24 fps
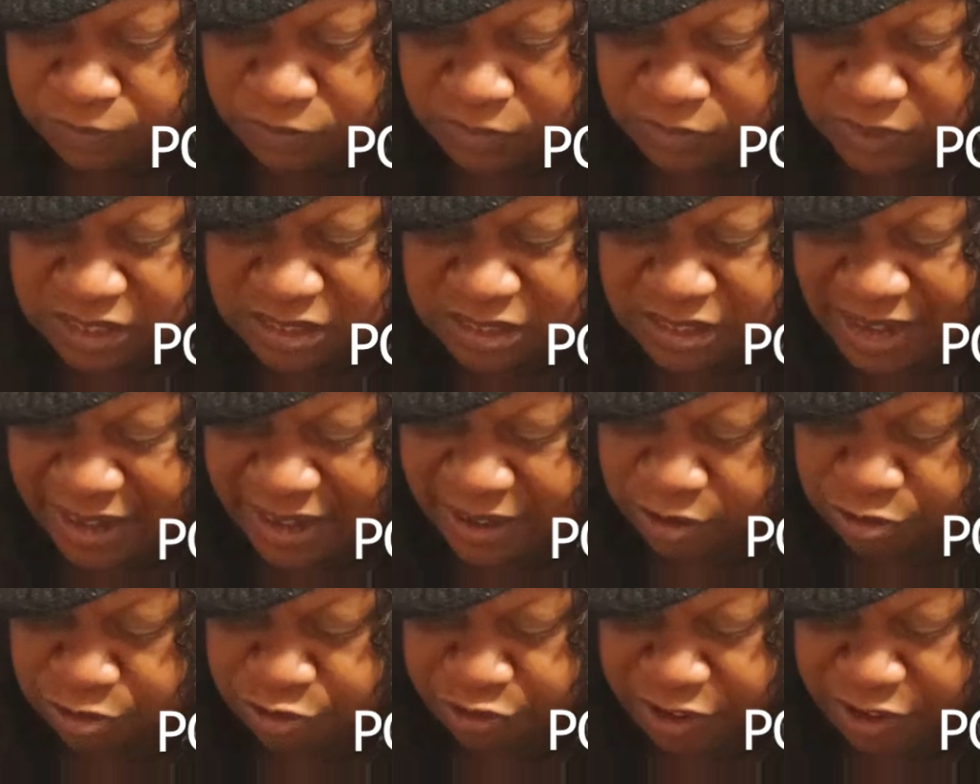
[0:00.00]
The
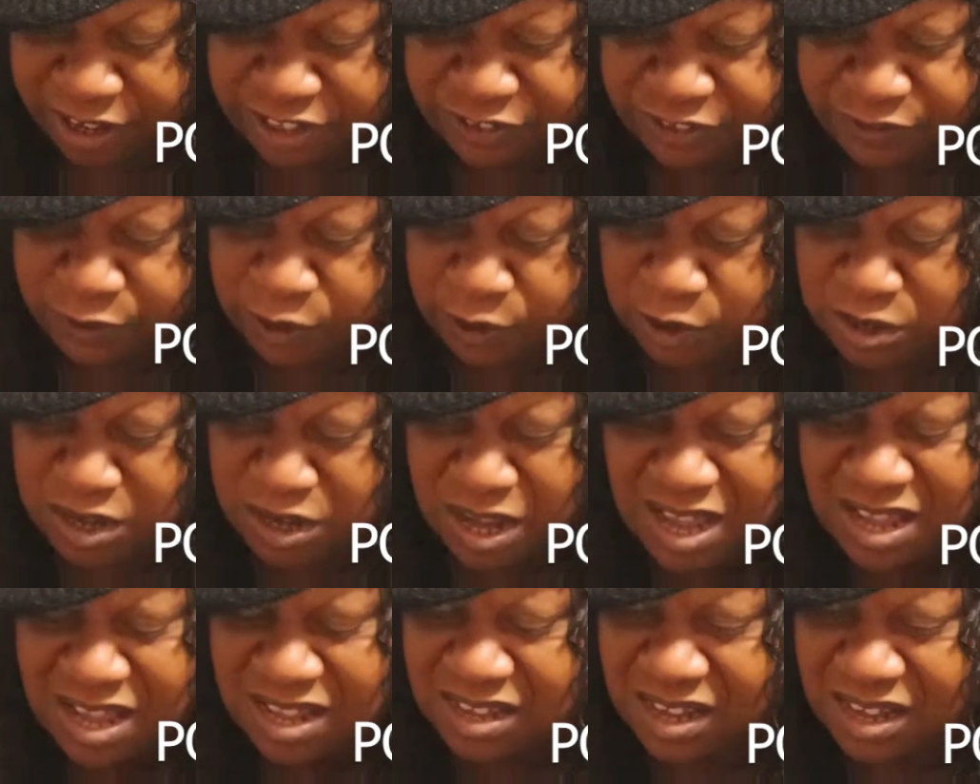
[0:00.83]
title transfer,
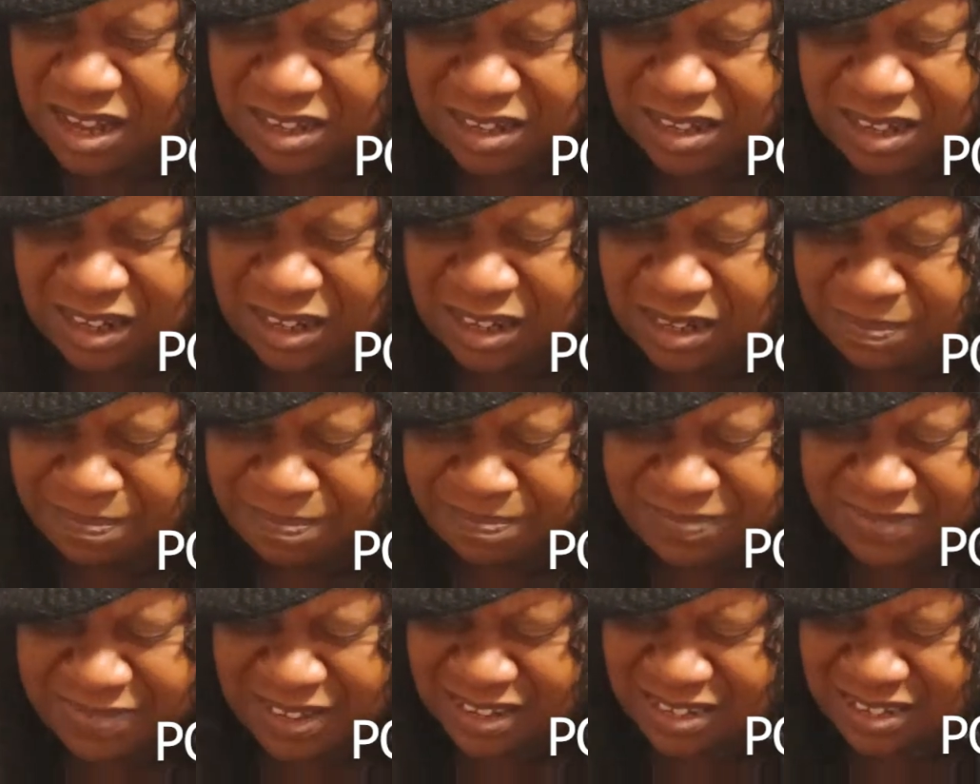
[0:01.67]

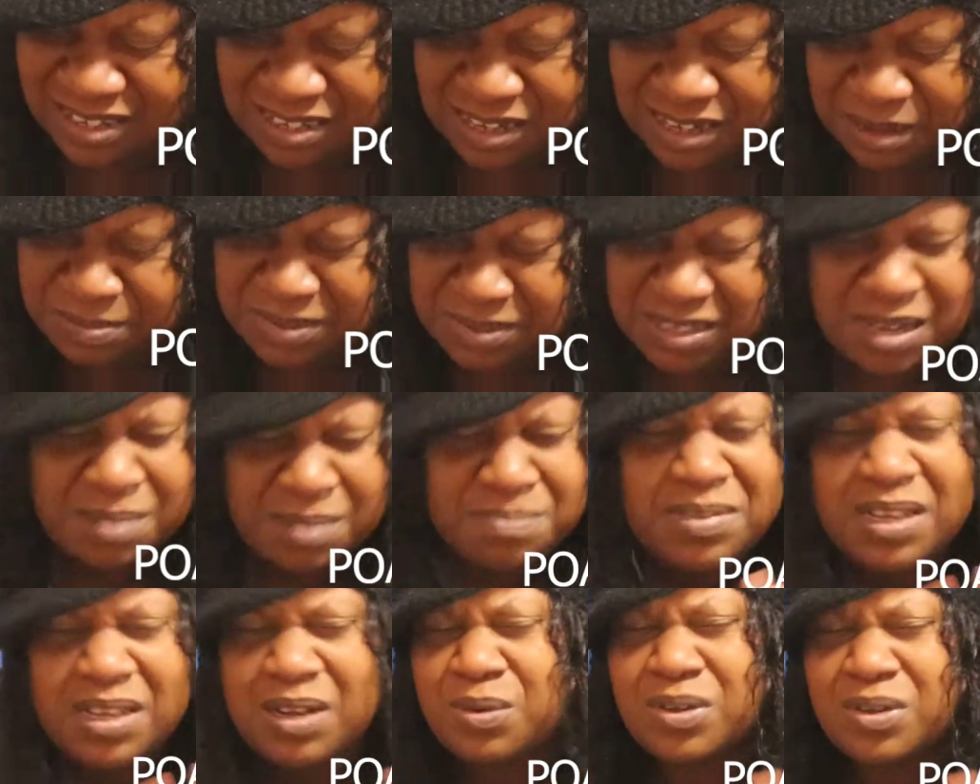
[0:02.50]

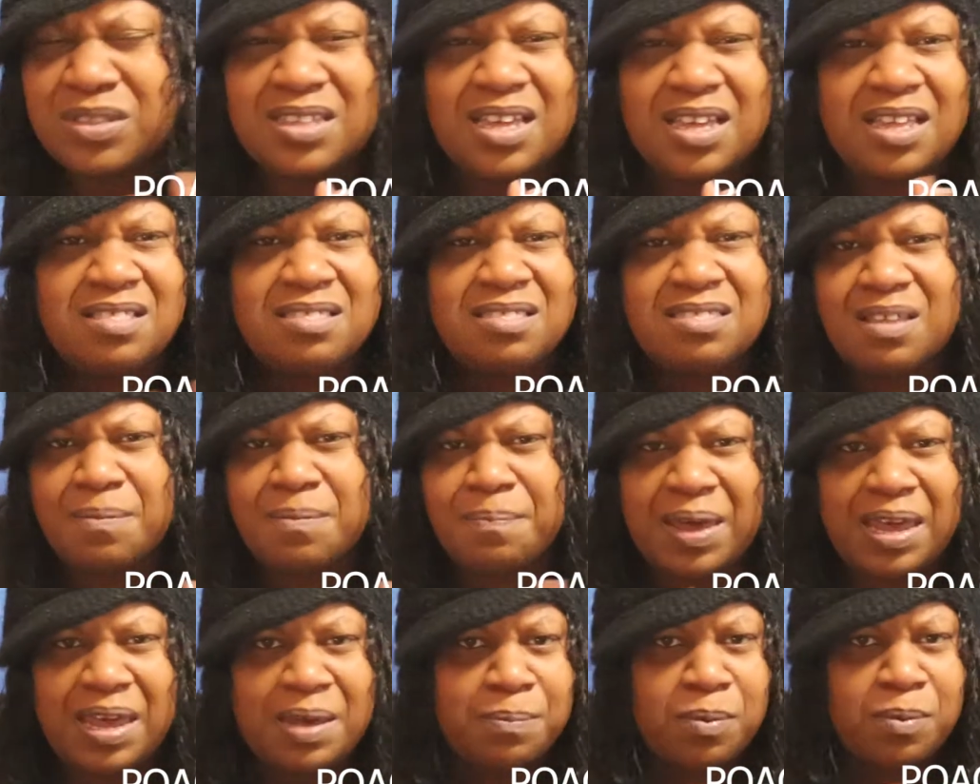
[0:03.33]
something within the
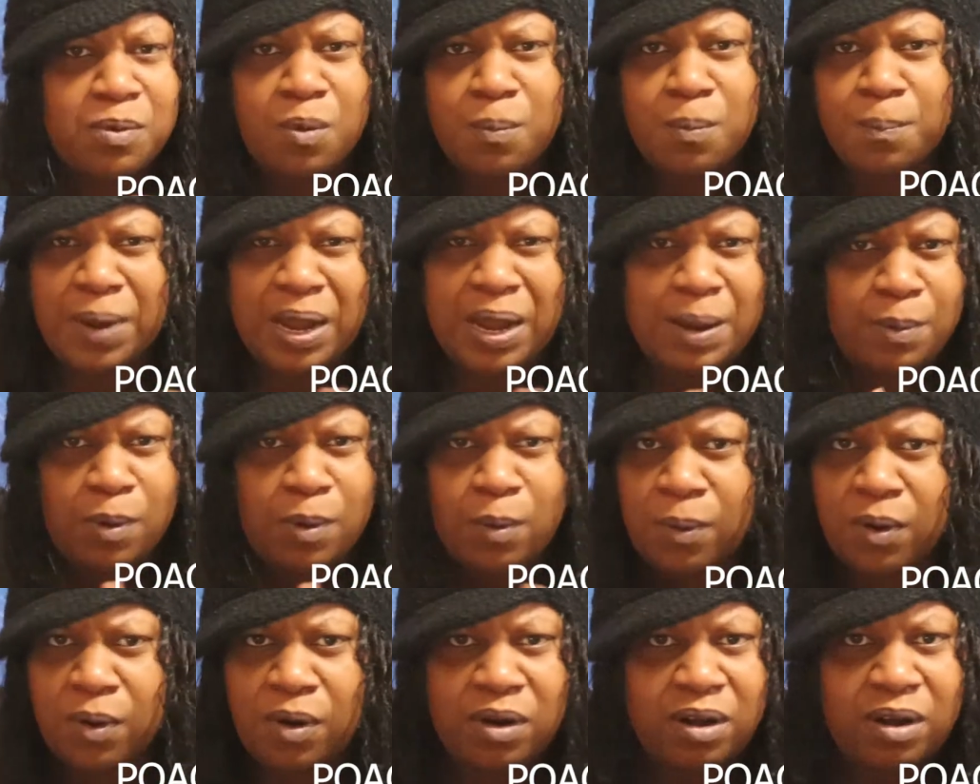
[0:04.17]

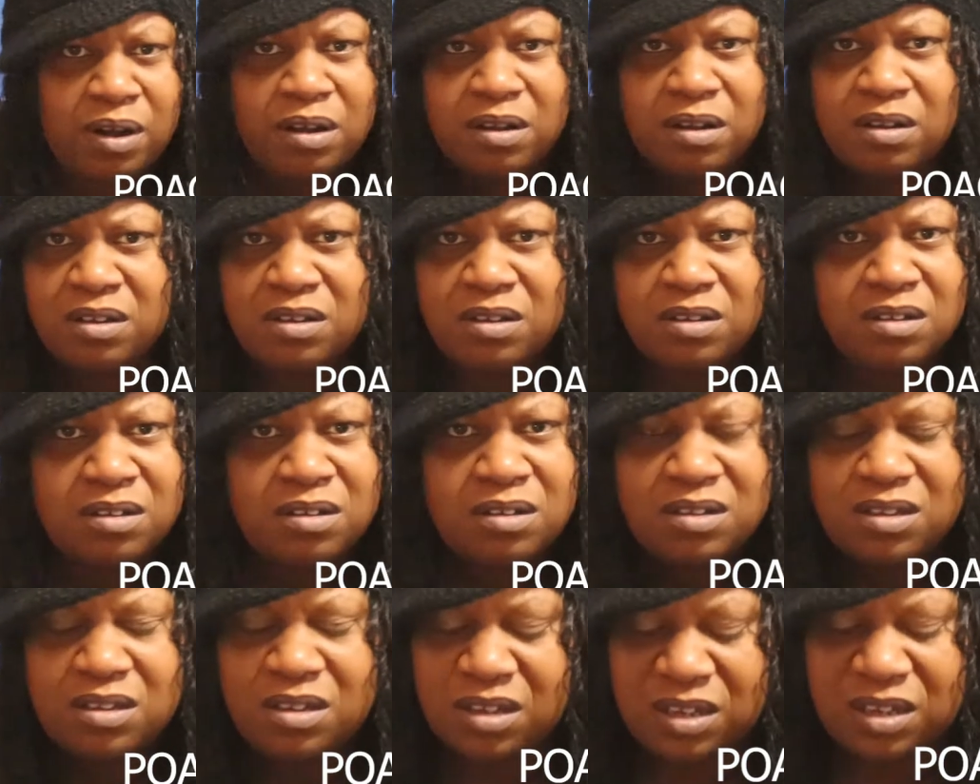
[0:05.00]
paperwork
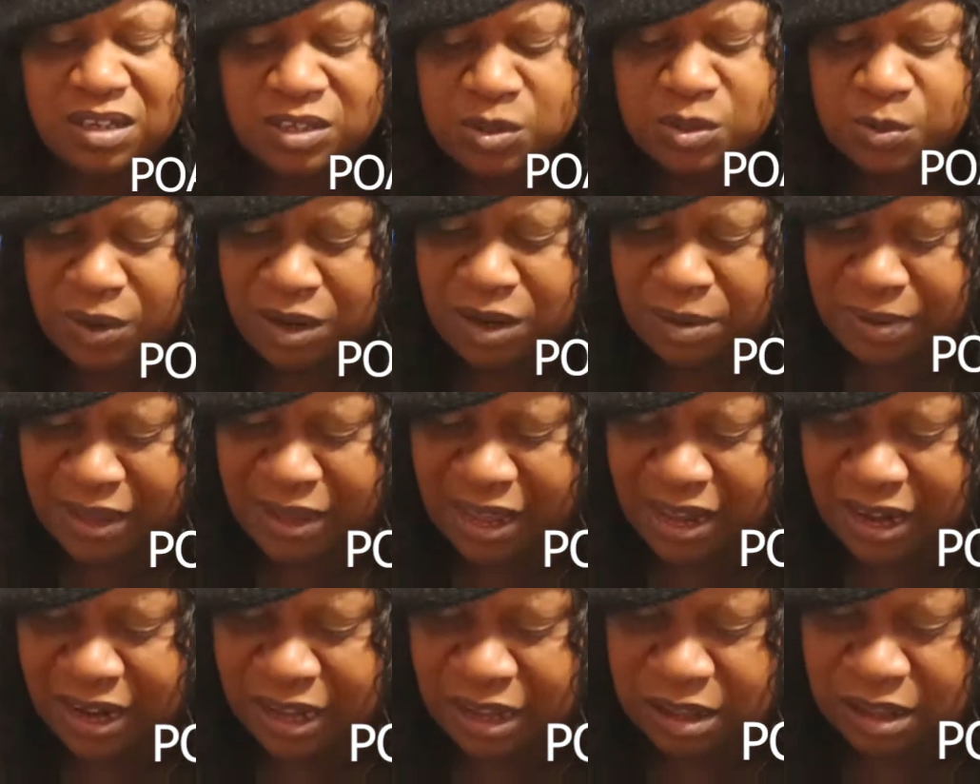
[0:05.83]
is what I'm
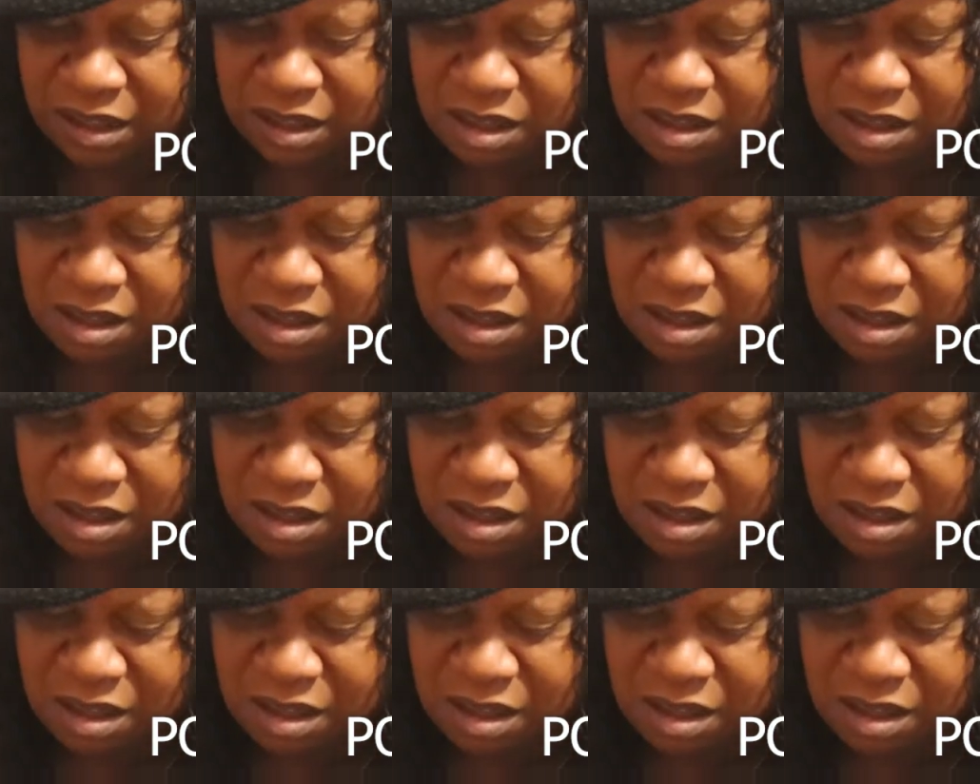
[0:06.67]
getting.